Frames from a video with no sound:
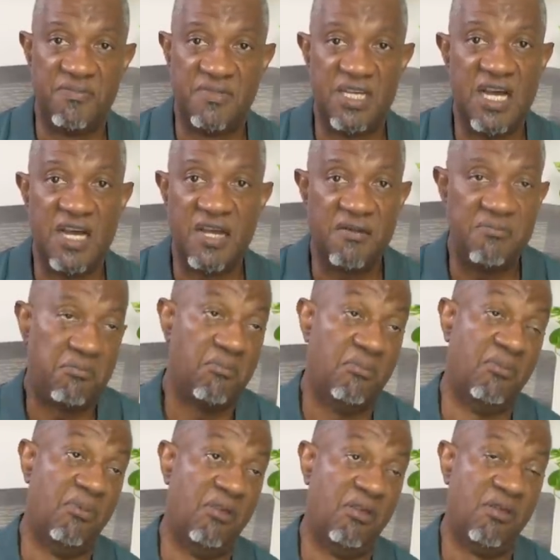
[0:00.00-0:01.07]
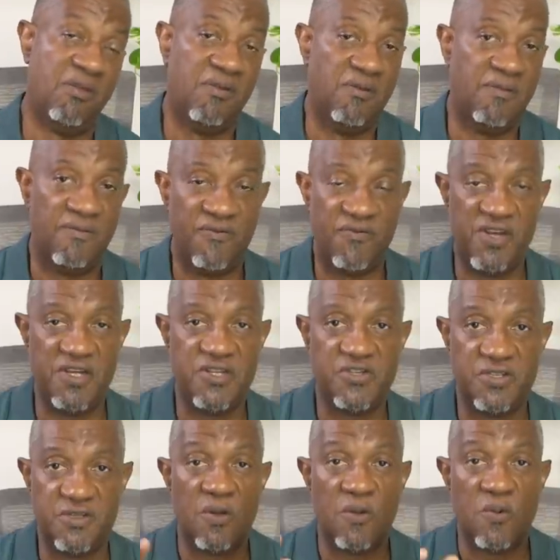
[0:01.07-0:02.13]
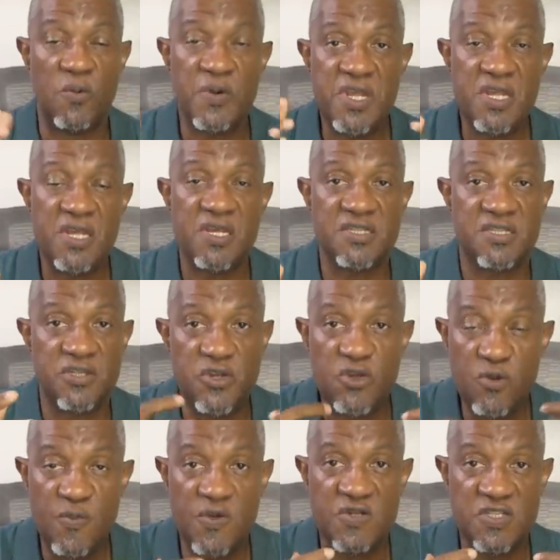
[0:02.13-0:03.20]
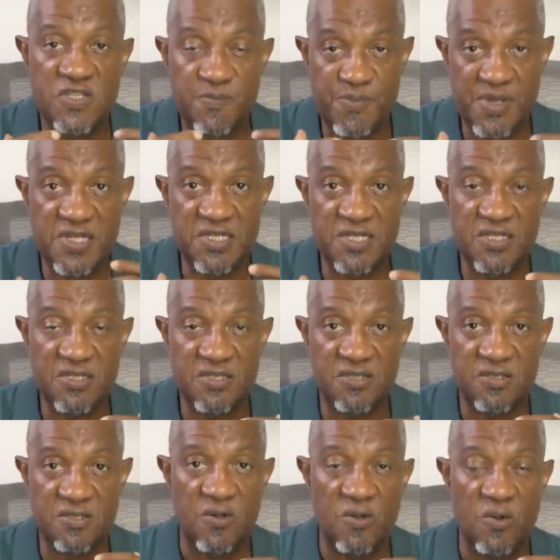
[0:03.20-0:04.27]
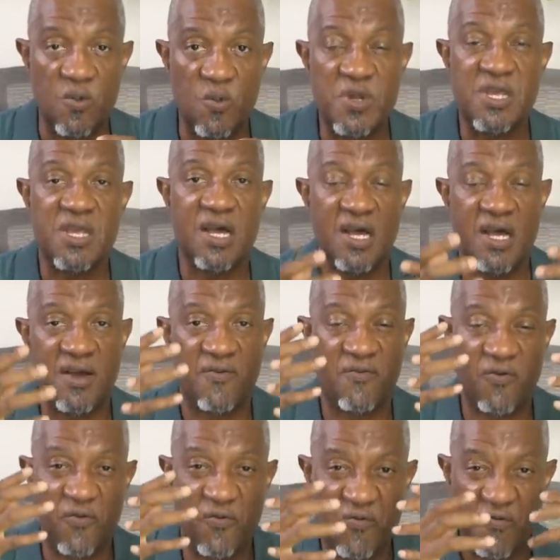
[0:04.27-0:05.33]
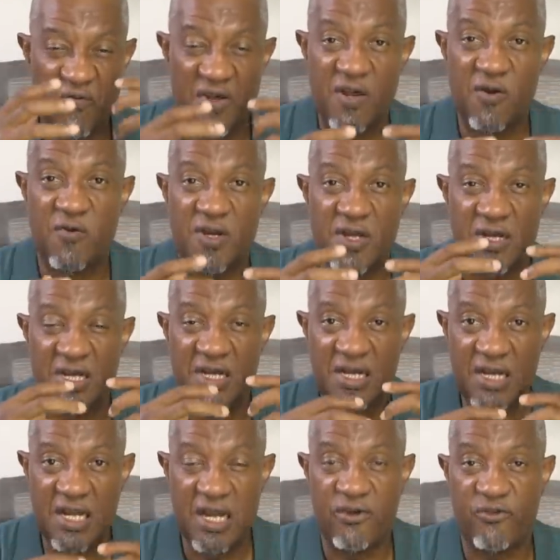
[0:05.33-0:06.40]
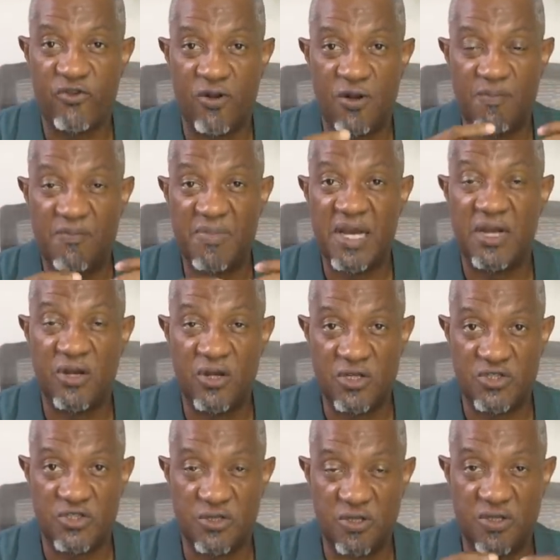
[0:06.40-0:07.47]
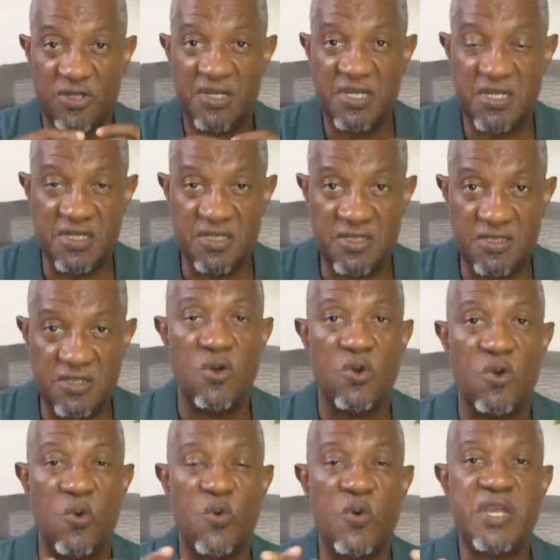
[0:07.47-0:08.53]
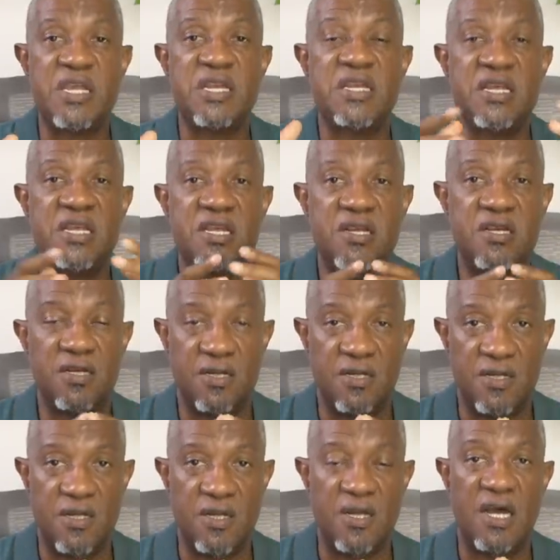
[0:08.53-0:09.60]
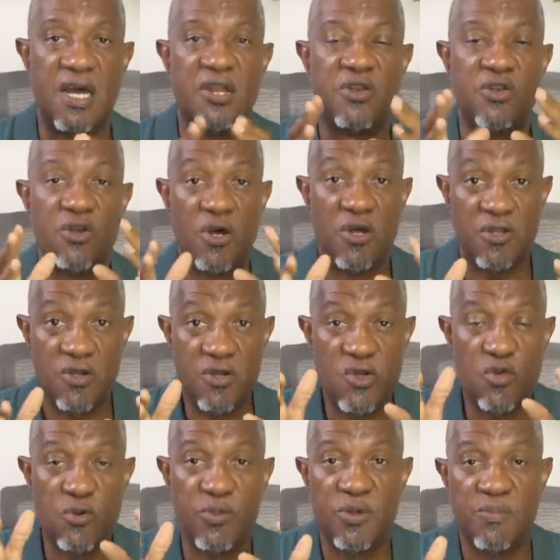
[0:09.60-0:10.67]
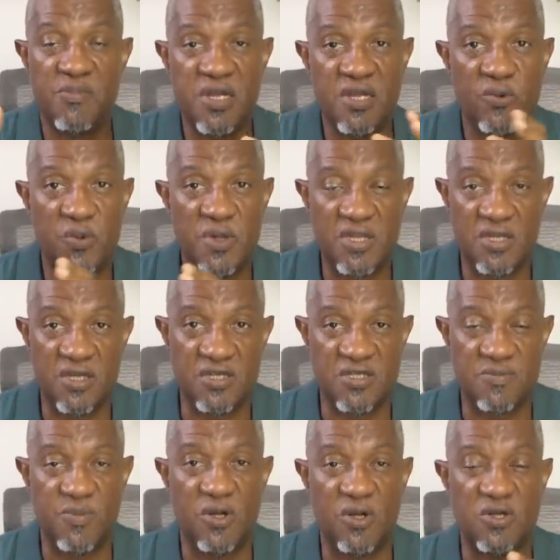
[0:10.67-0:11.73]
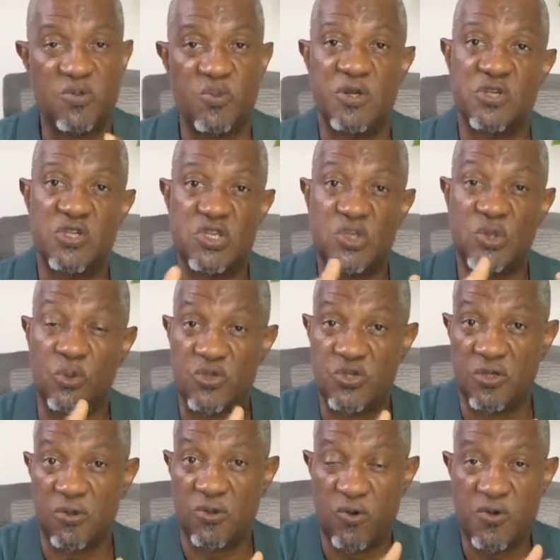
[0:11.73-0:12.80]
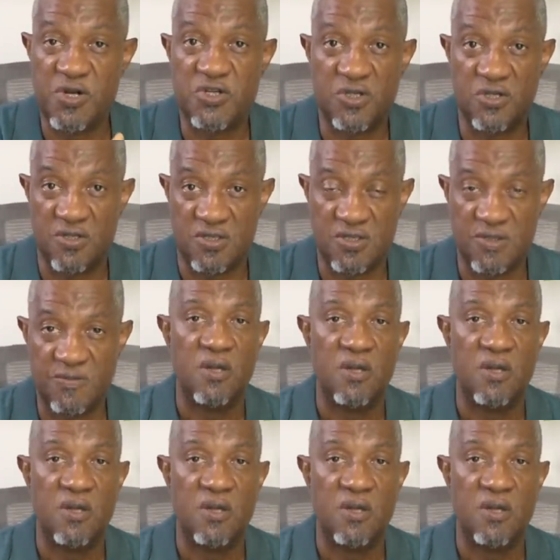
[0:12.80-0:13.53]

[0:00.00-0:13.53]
die, well, finish? we as a human species, we have very natural biological needs. We need another human being with us because we're social creatures.